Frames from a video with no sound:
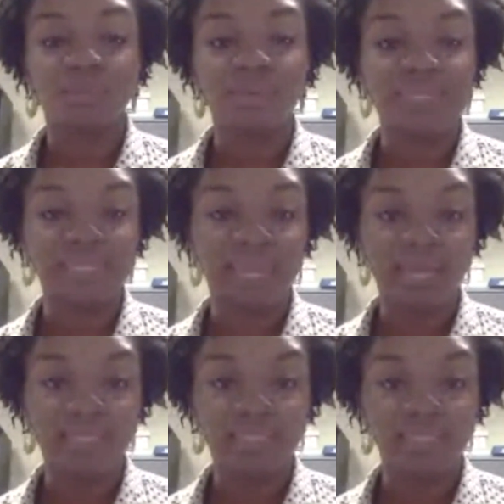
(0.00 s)
the
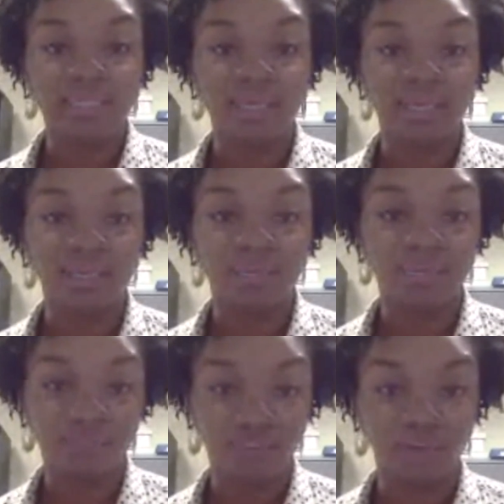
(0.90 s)
Civil Rights
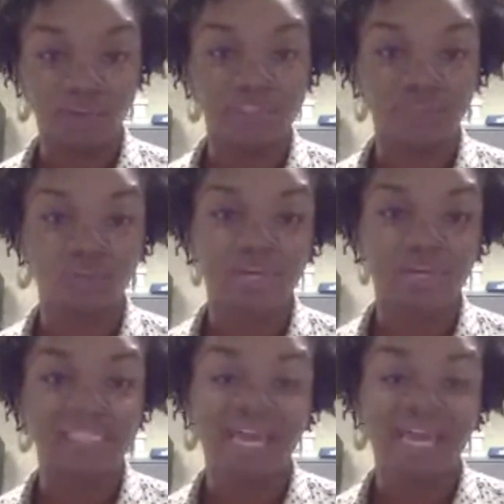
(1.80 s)
Act, the
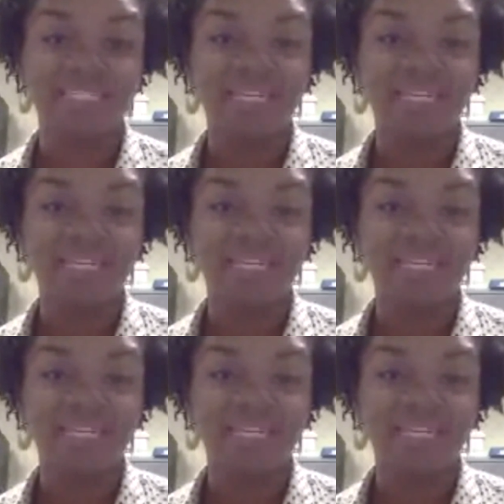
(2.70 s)
Federal Civil